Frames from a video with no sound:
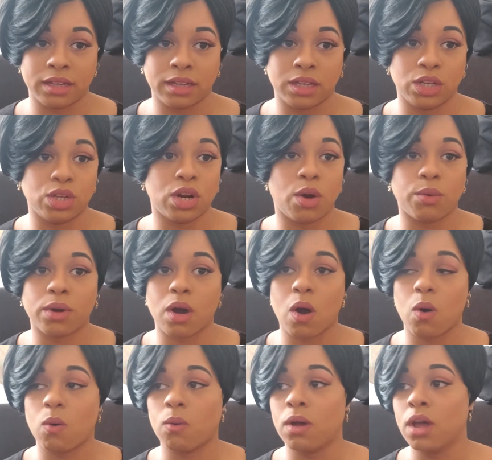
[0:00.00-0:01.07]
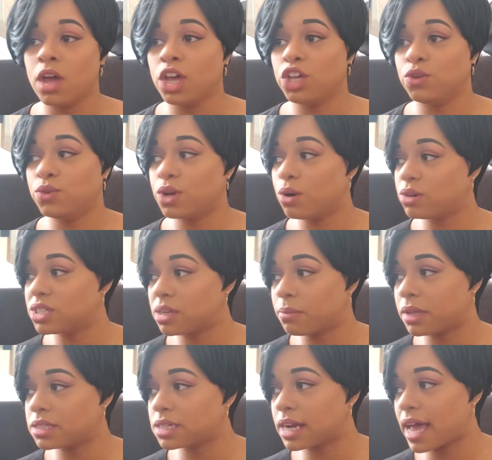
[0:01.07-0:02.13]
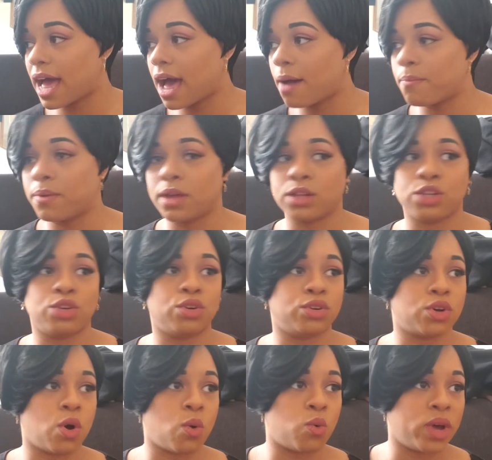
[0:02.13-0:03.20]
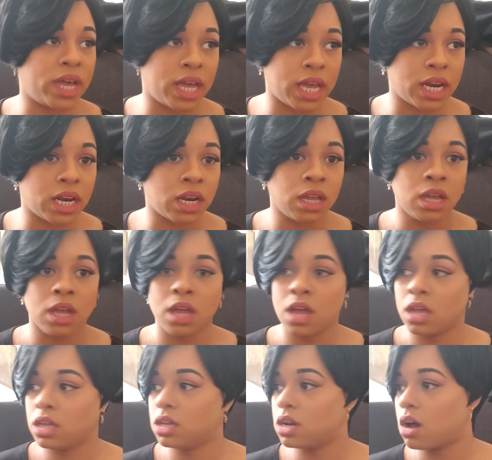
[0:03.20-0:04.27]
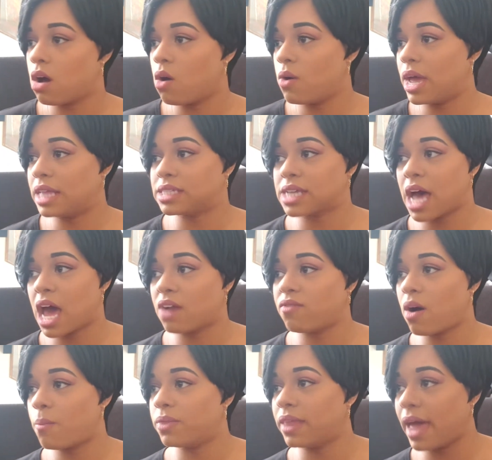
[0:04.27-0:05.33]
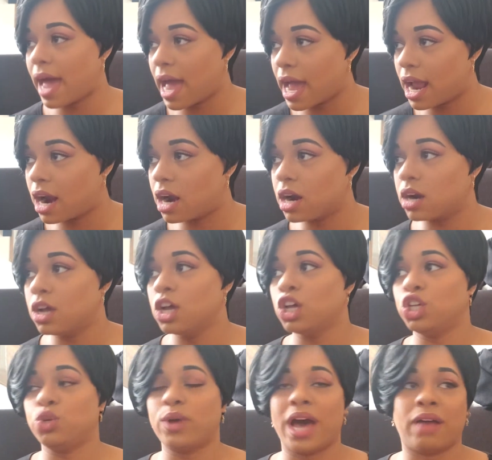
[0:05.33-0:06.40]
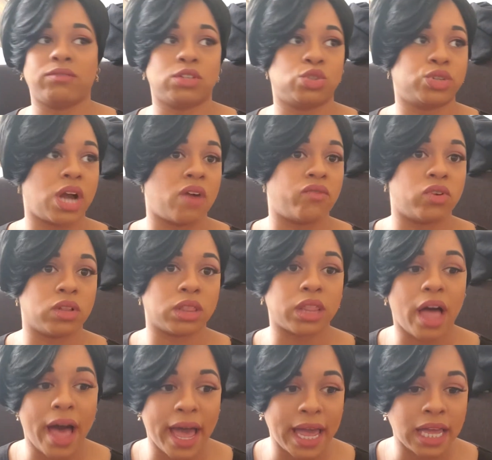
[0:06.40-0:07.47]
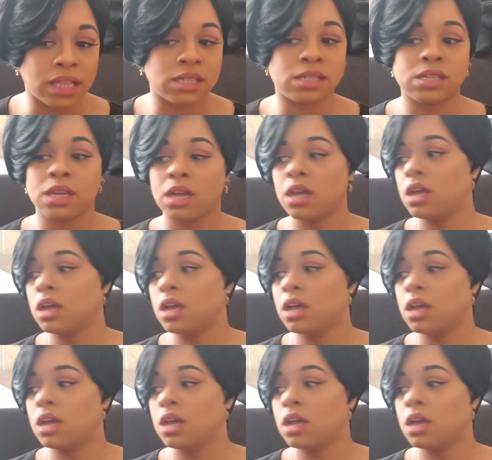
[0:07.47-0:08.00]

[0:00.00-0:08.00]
You don't know, you know something's gonna happen, you don't know when, it's kind of up in the air, you have to travel light.